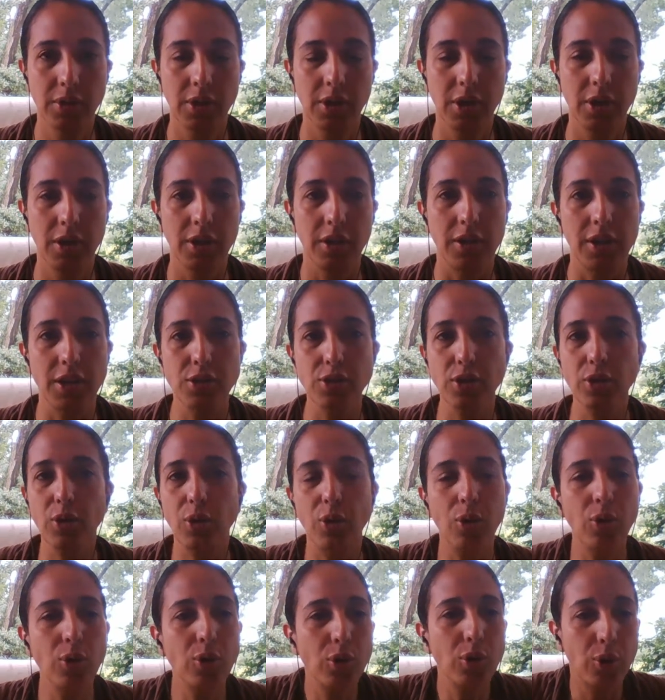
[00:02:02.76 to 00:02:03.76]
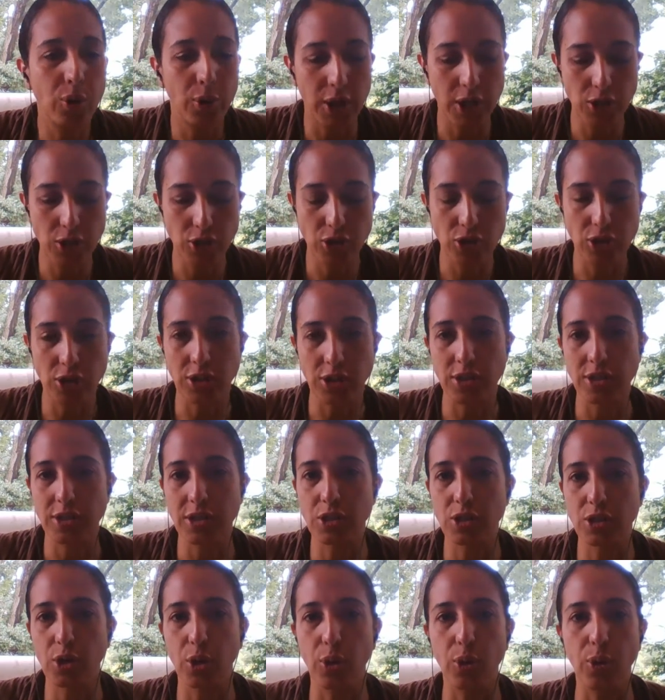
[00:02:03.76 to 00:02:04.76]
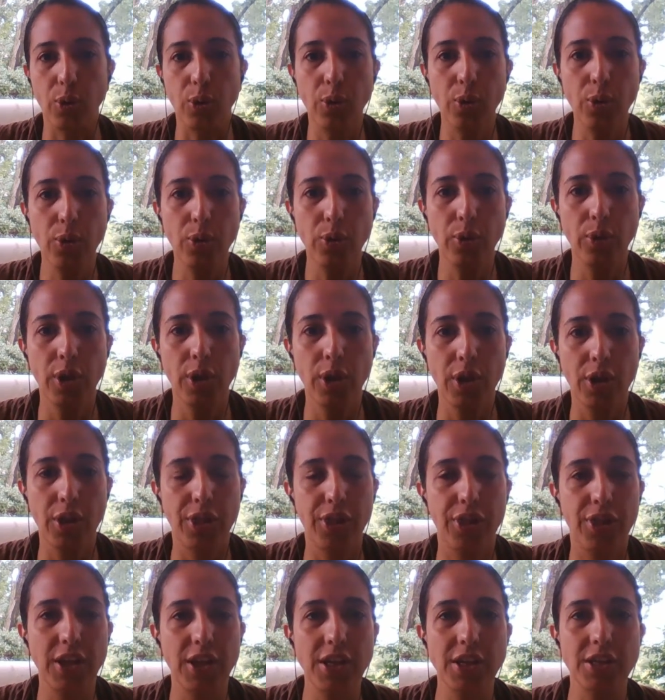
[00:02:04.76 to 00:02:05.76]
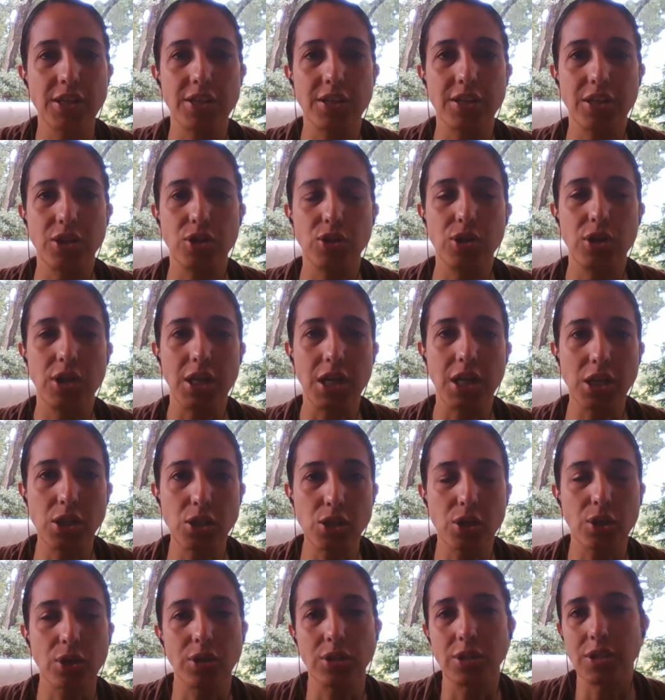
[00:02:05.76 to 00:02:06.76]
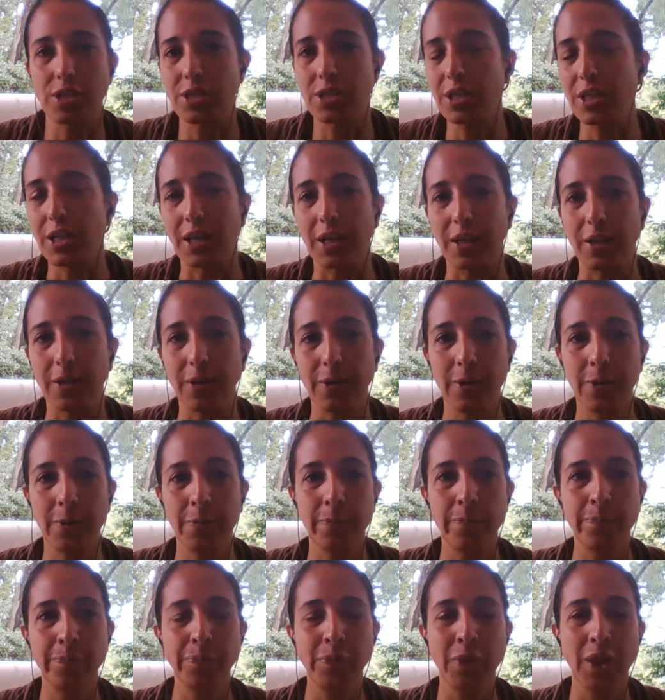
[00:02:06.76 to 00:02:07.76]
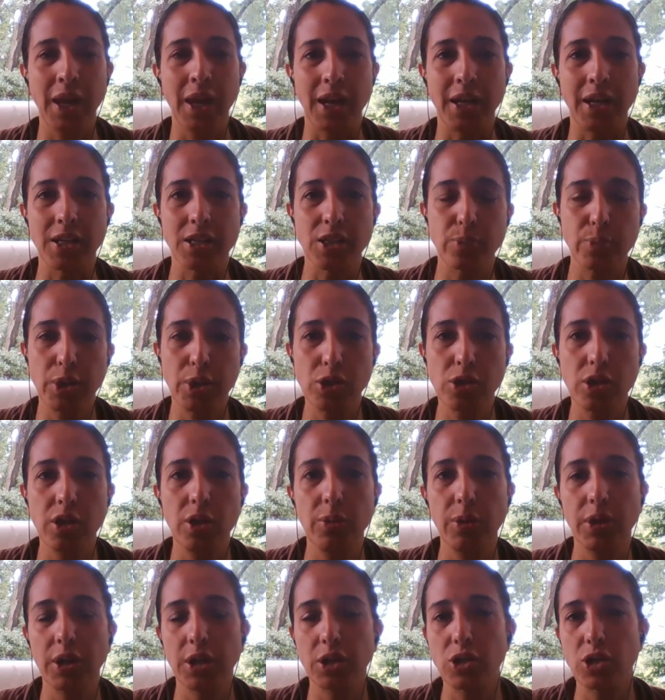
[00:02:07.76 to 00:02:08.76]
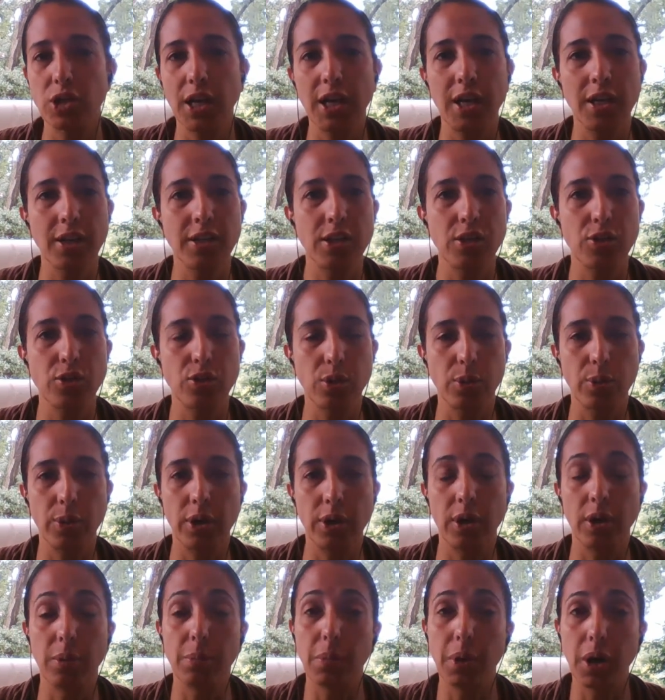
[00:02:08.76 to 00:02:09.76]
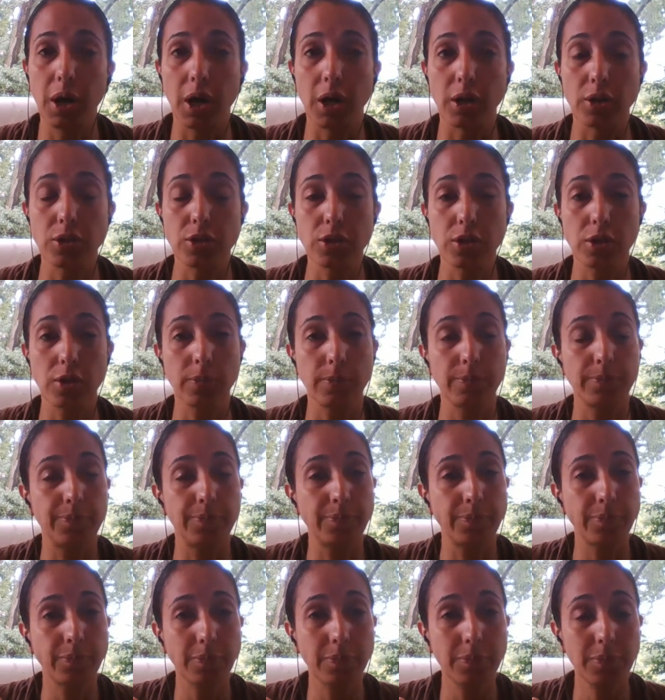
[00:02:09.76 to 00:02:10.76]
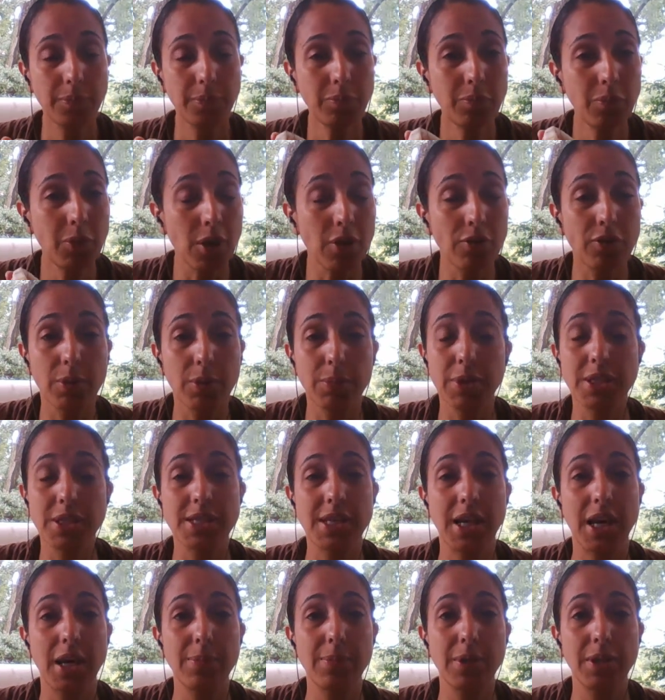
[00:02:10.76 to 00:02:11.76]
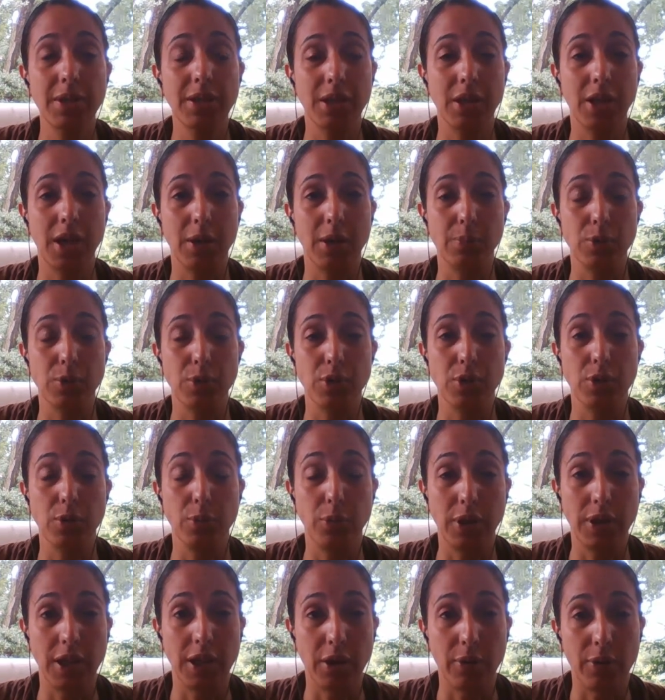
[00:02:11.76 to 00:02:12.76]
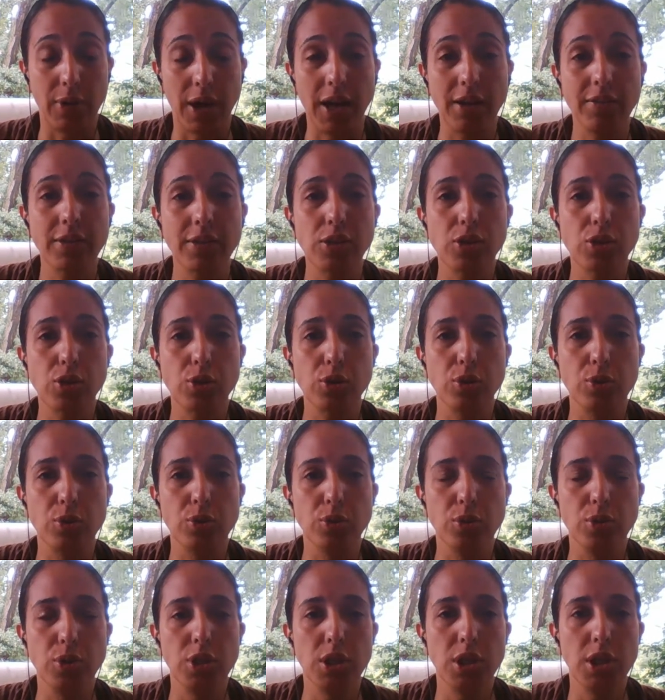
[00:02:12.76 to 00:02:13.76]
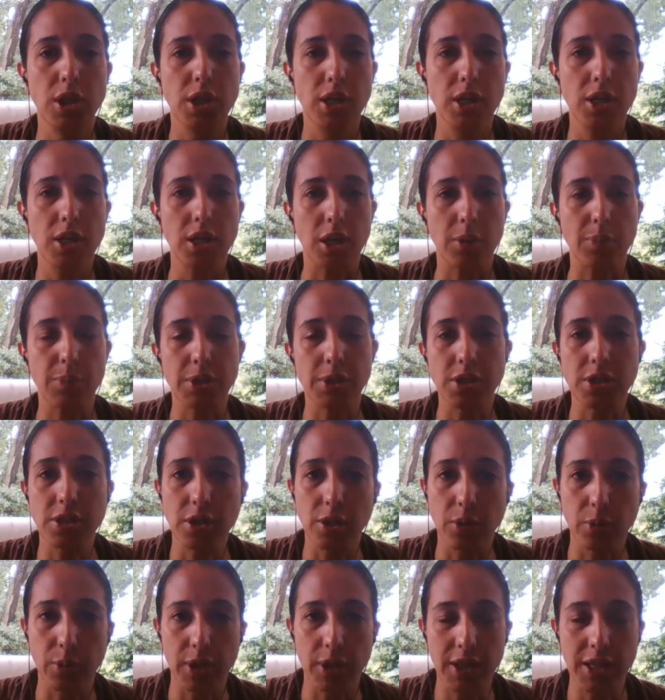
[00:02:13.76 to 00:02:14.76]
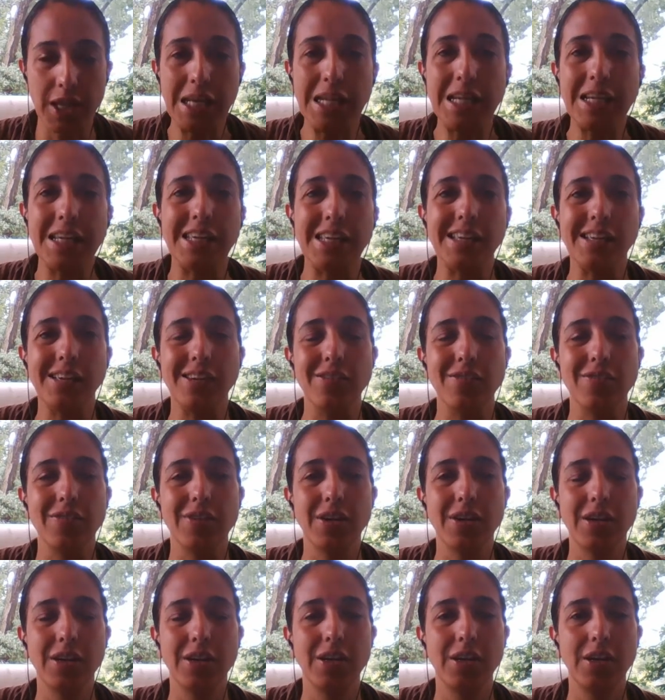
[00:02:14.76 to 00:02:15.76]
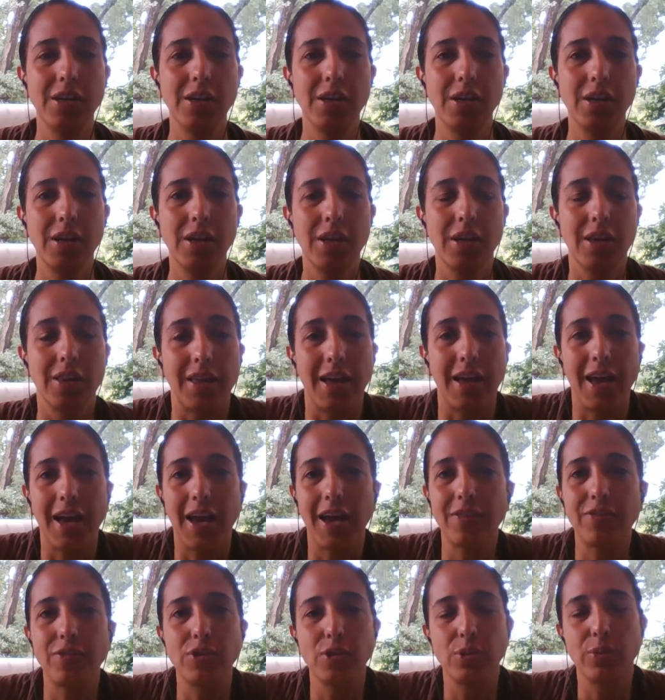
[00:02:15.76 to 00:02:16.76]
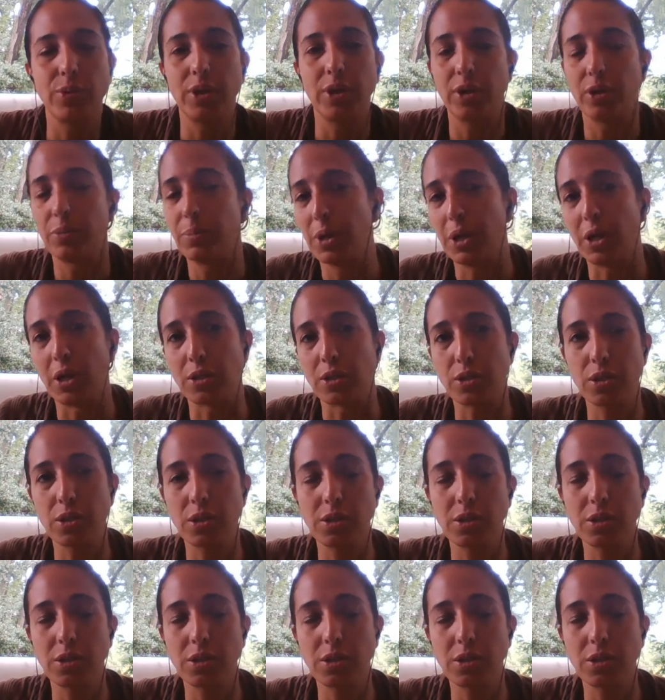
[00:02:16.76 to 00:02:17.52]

These are all questions. These are all things that you need to consider. And especially when a child has to wear a mask, from the time that they come, when they arrive at school, up until when they leave, they have to wear a mask.